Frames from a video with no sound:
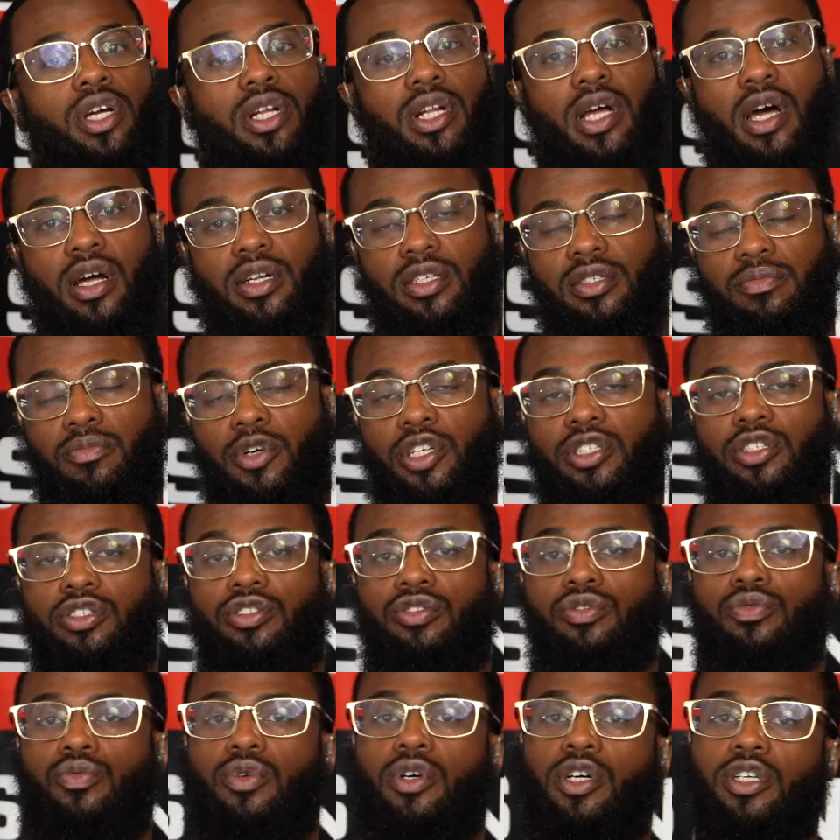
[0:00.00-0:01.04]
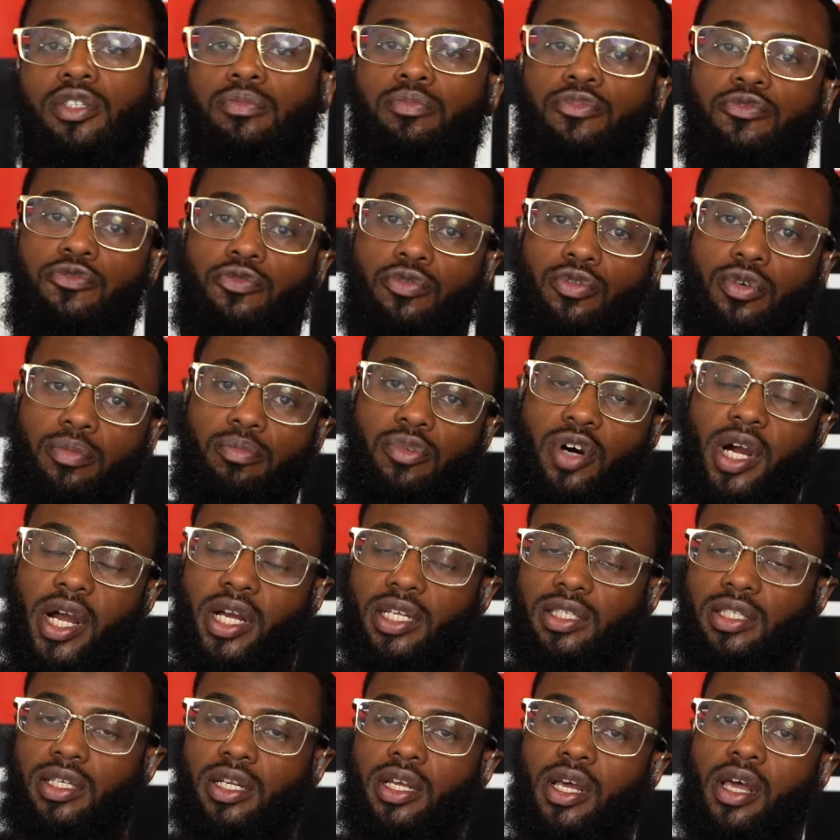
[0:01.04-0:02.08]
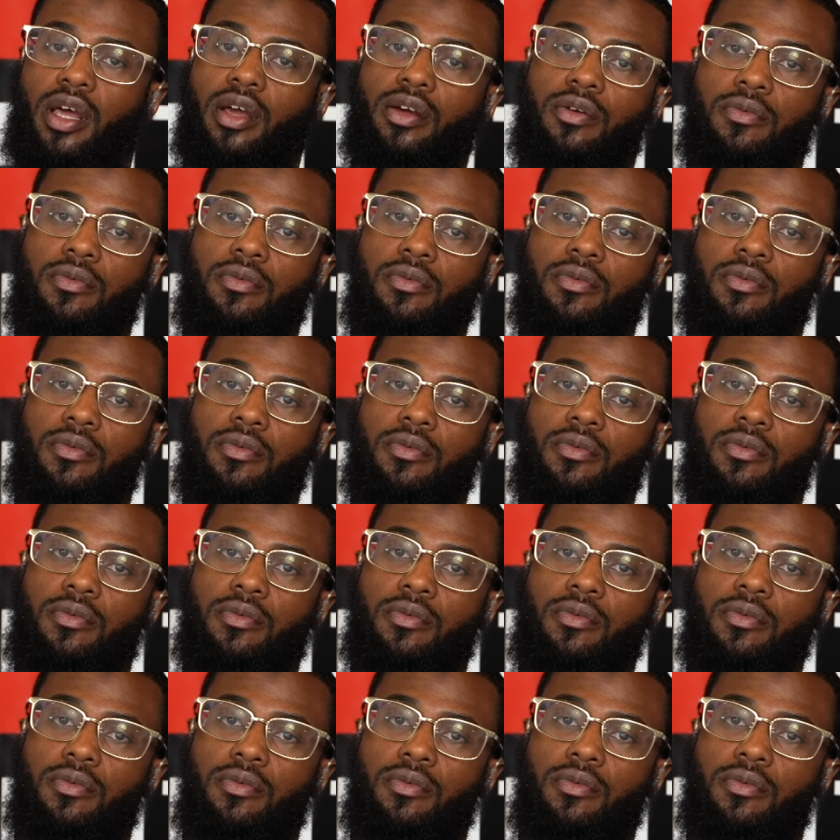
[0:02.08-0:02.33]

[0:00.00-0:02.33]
out as much as you was before prior to that.